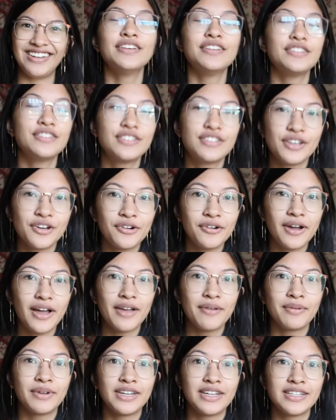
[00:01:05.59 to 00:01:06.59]
So
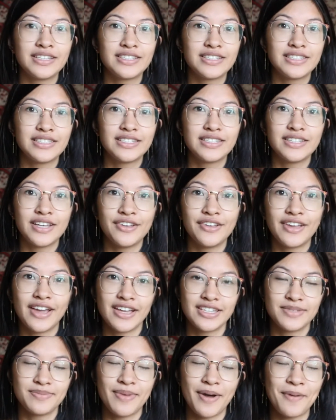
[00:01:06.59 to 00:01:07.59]
I'm going to tell you
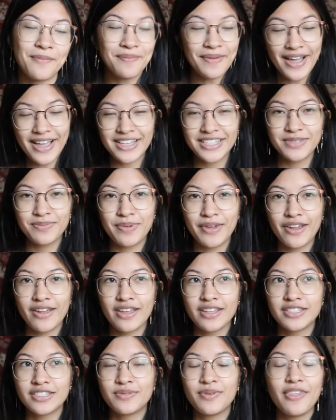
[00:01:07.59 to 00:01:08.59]
guys about my
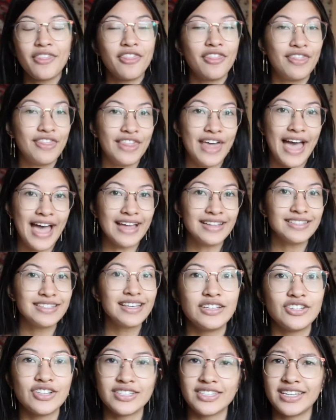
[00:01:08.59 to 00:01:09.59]
experience with that,
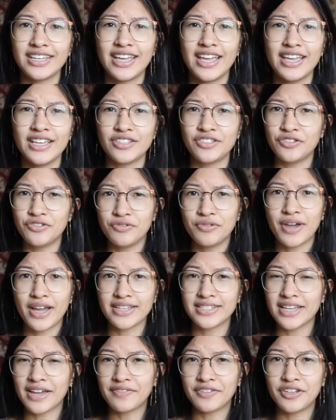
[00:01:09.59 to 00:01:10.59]
just in case you
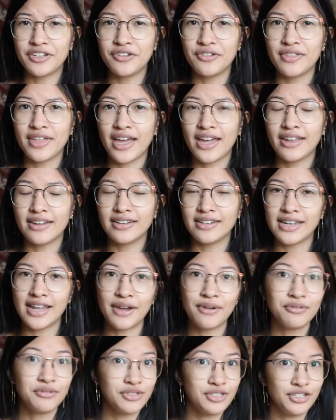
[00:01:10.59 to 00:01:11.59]
guys have to do that
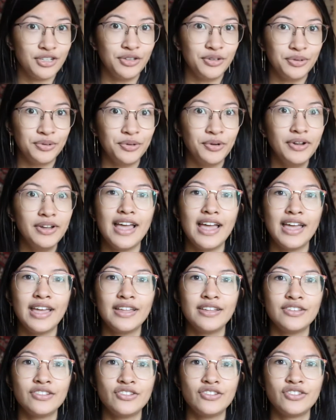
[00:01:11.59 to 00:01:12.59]
now too,
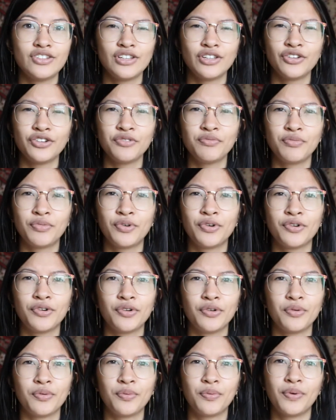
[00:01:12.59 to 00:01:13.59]
and to learn
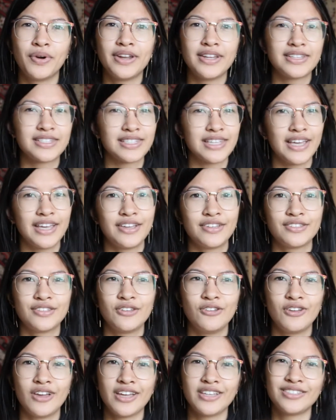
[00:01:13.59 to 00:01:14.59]
more what it's like so
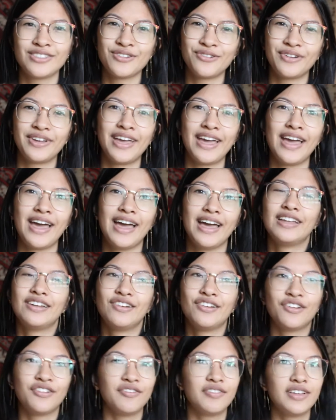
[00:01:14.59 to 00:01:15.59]
you guys don't get
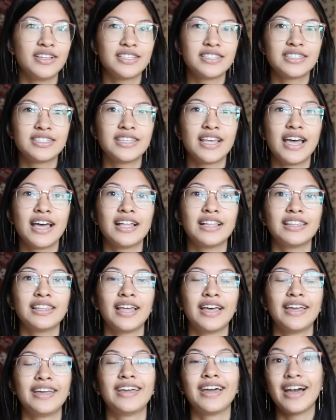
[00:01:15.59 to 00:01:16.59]
nervous
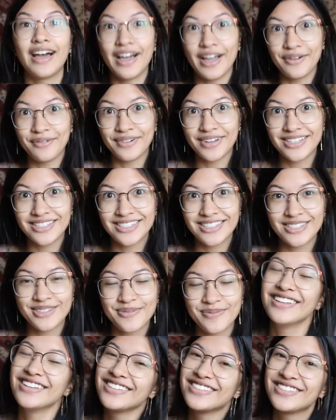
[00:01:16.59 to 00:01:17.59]
like I was.
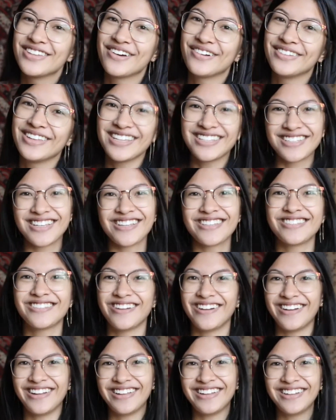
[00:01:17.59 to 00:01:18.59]
So let's get
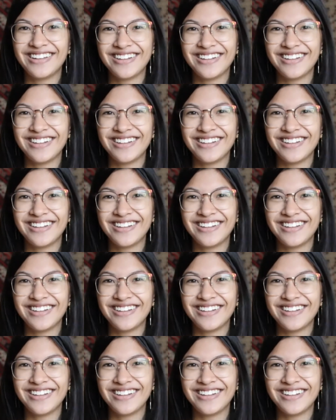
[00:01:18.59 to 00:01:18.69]
started.